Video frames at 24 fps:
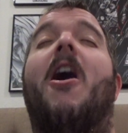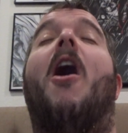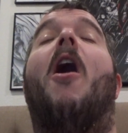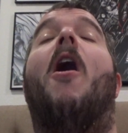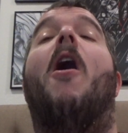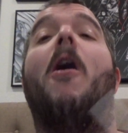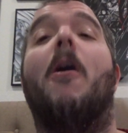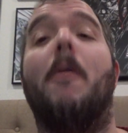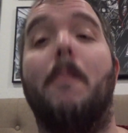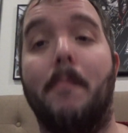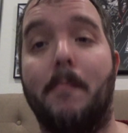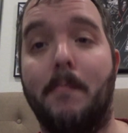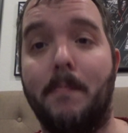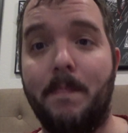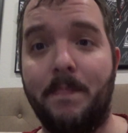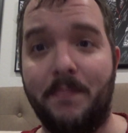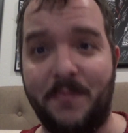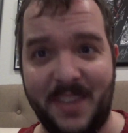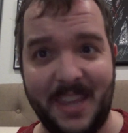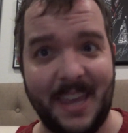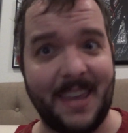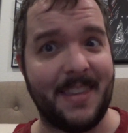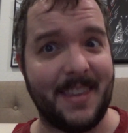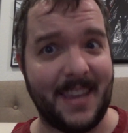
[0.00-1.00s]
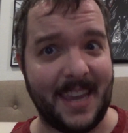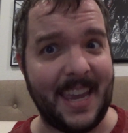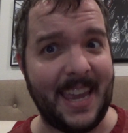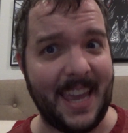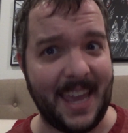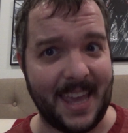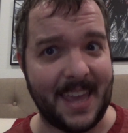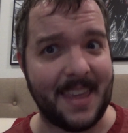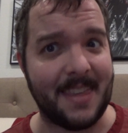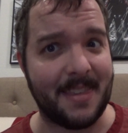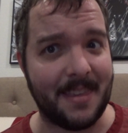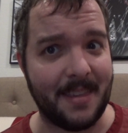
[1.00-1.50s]
all Disney
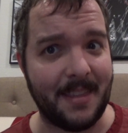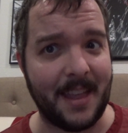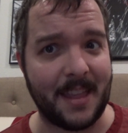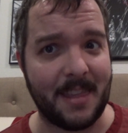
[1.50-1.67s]
is.